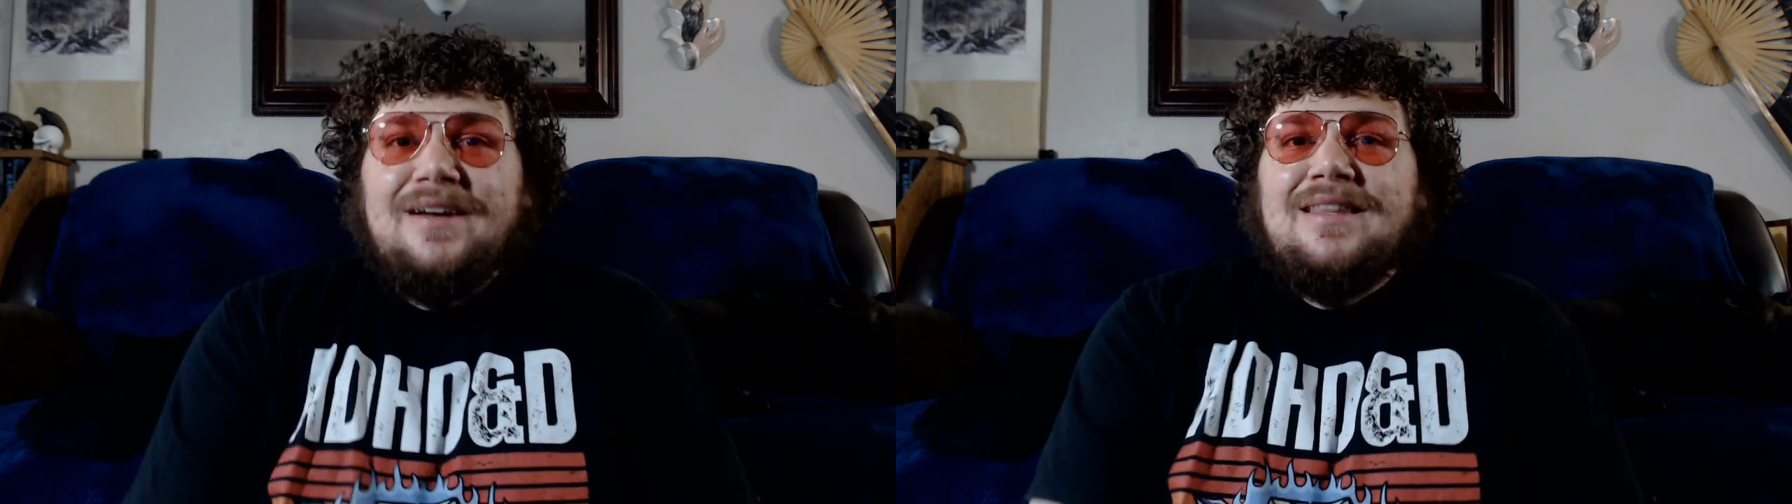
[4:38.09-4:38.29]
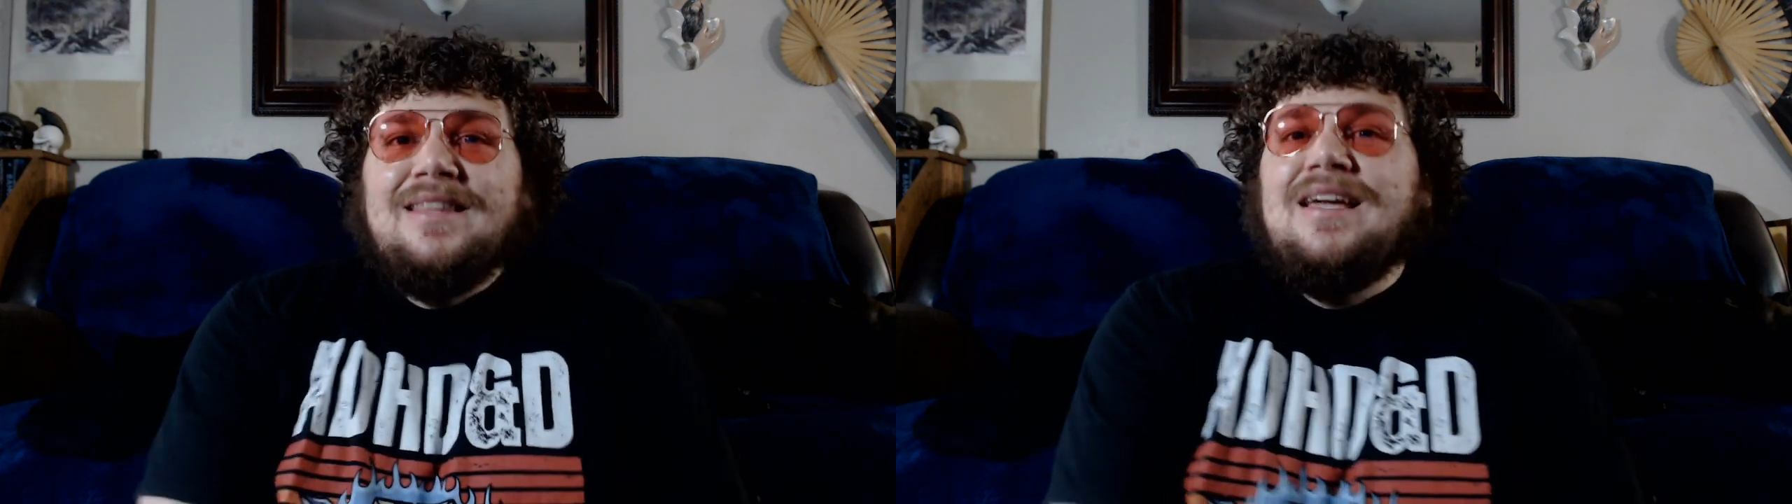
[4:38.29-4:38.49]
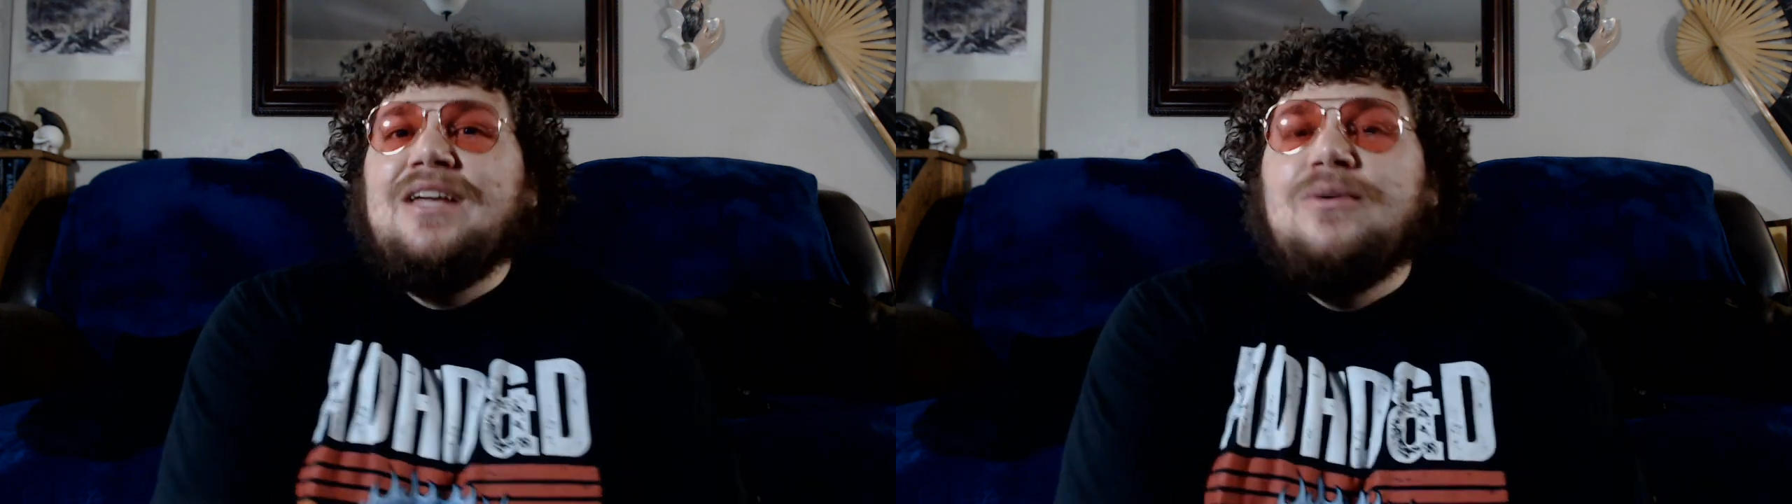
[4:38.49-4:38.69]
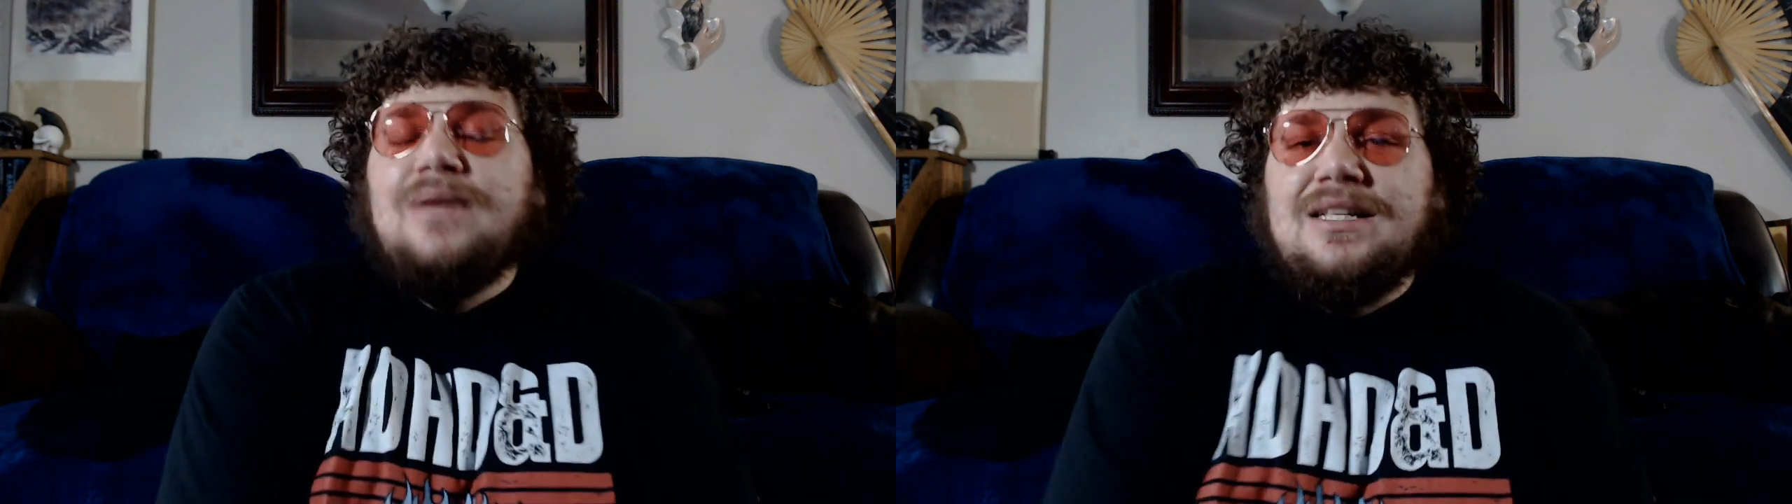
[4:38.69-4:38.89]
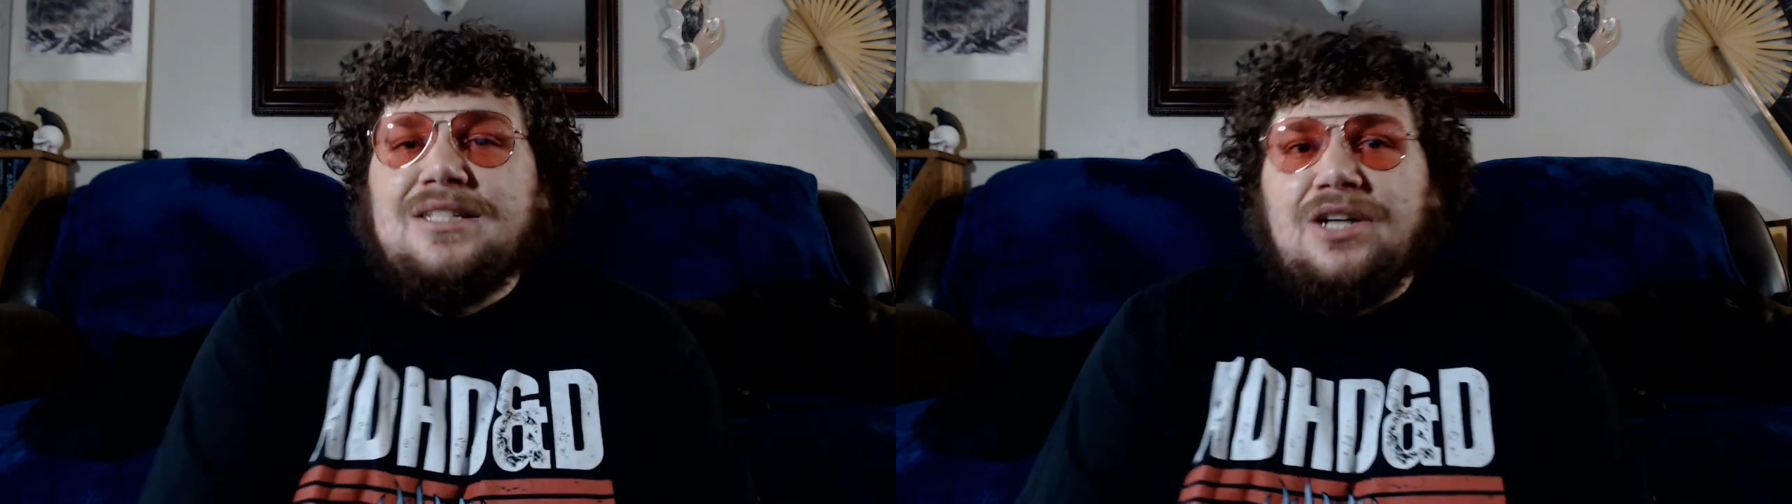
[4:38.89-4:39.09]
the thing you
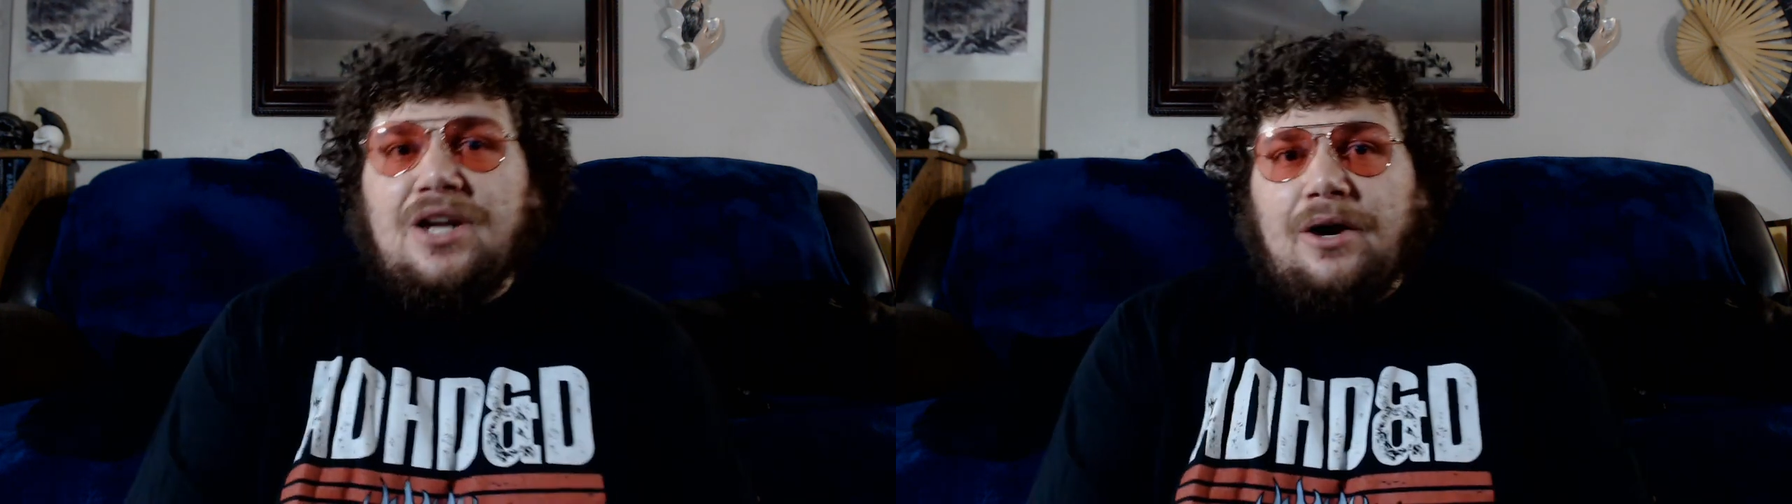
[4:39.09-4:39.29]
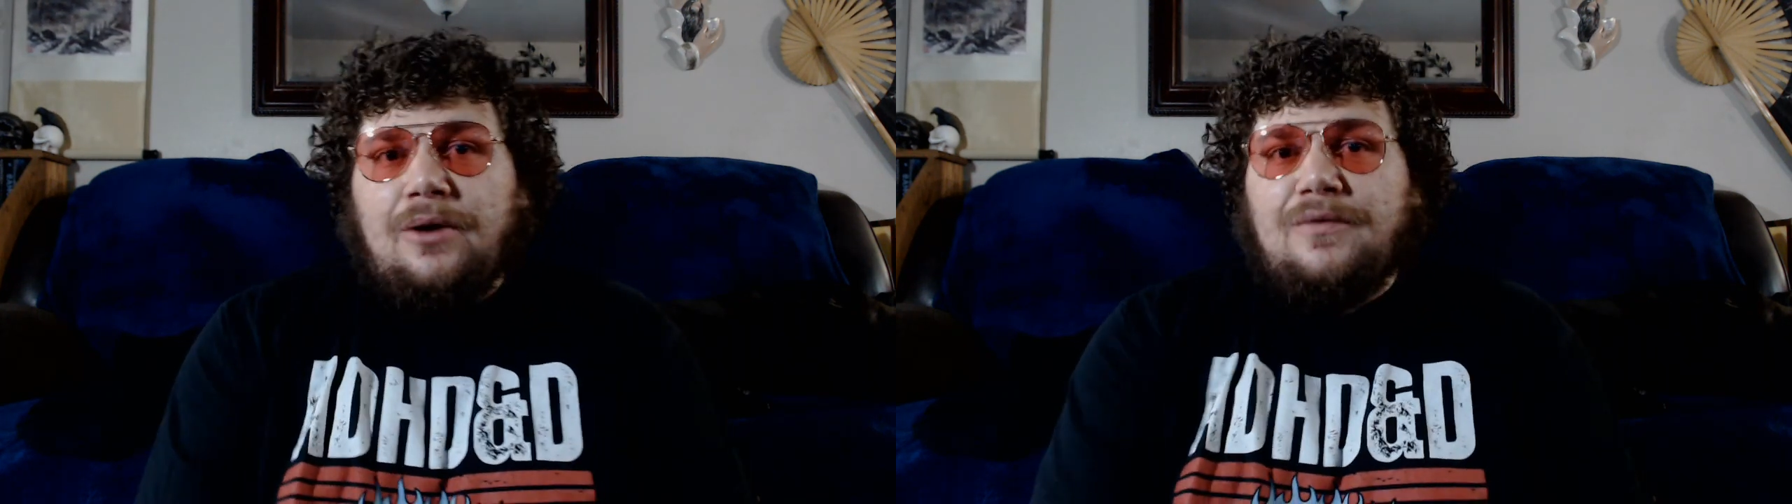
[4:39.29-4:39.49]
need to know